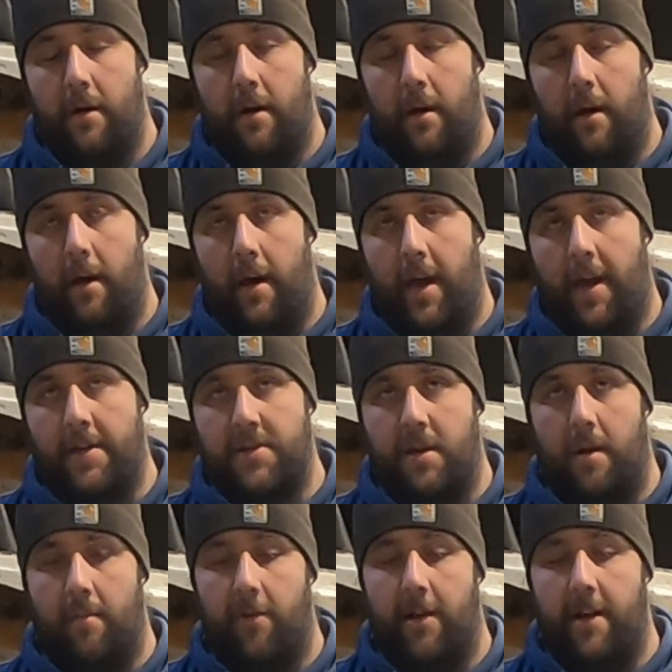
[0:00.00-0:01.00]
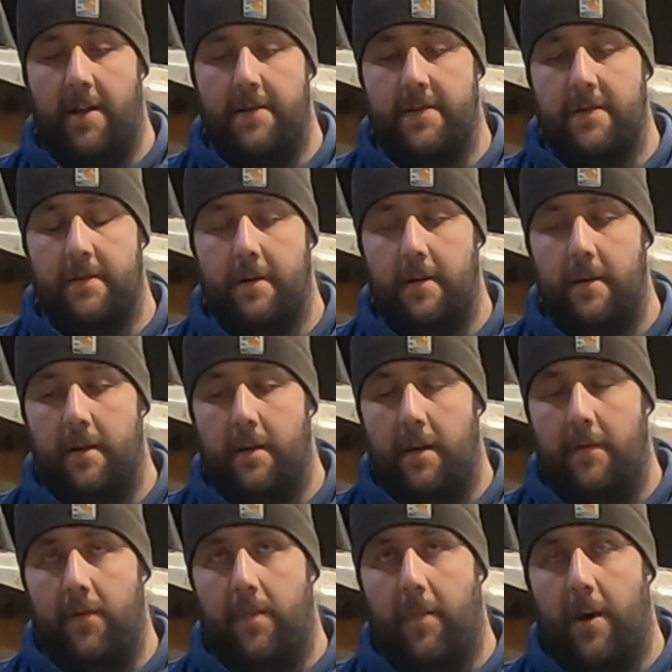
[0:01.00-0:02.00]
hacksaw blades.
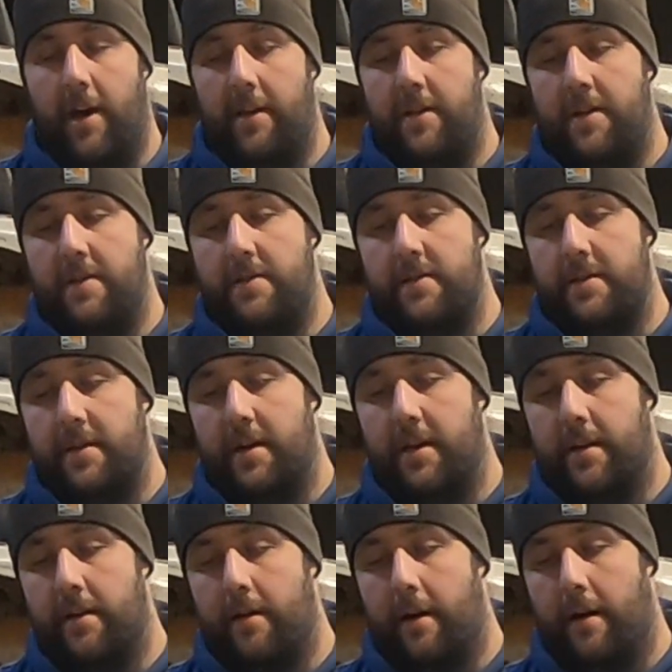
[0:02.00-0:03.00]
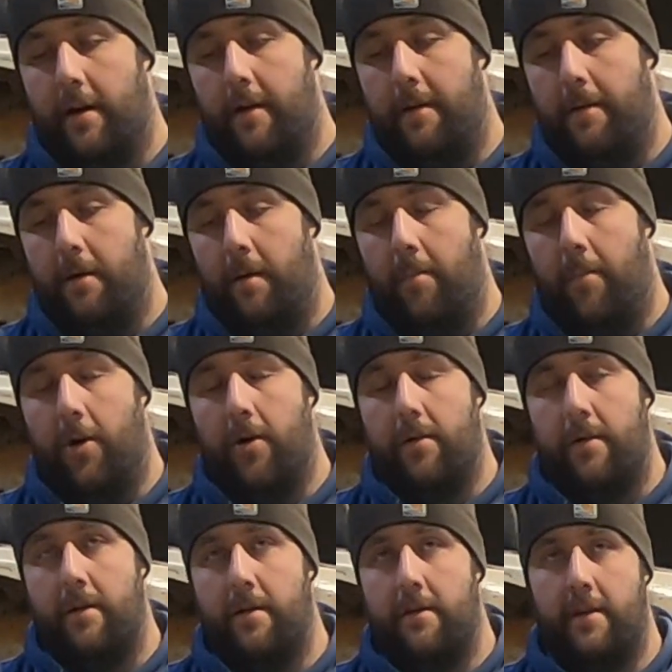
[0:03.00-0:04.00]
If you buy these in a
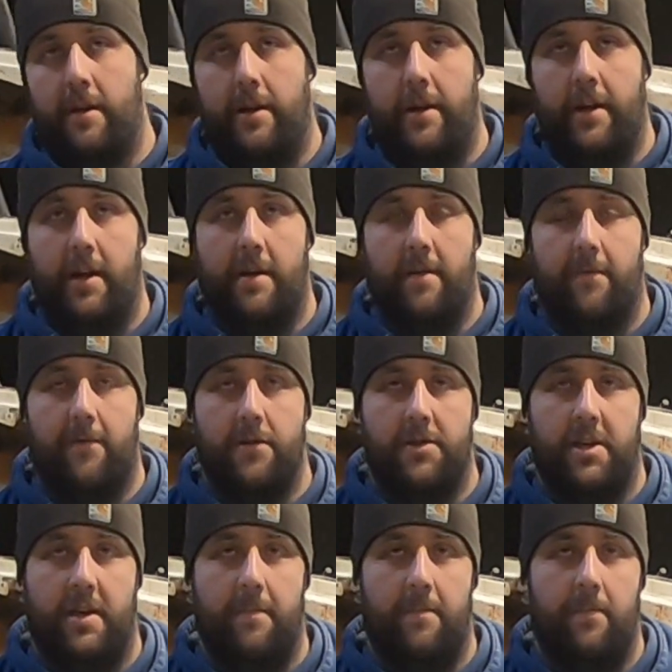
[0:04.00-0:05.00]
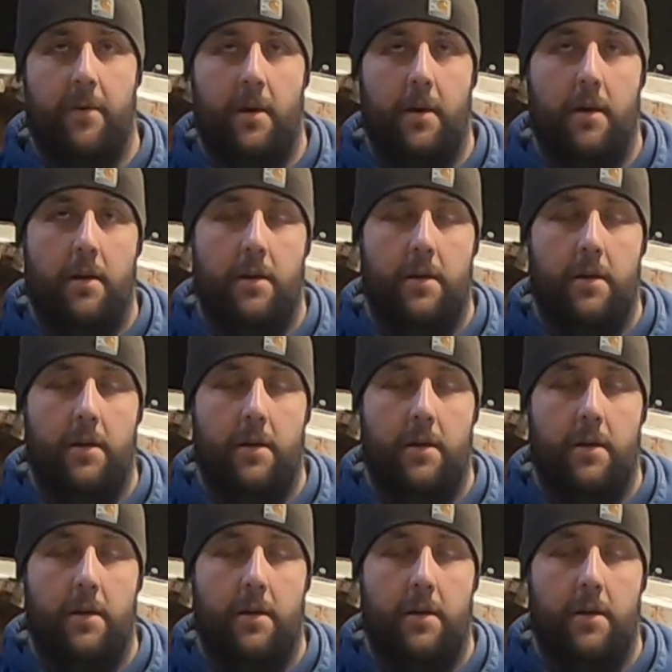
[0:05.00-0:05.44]
bulk, then you can get them for cheap.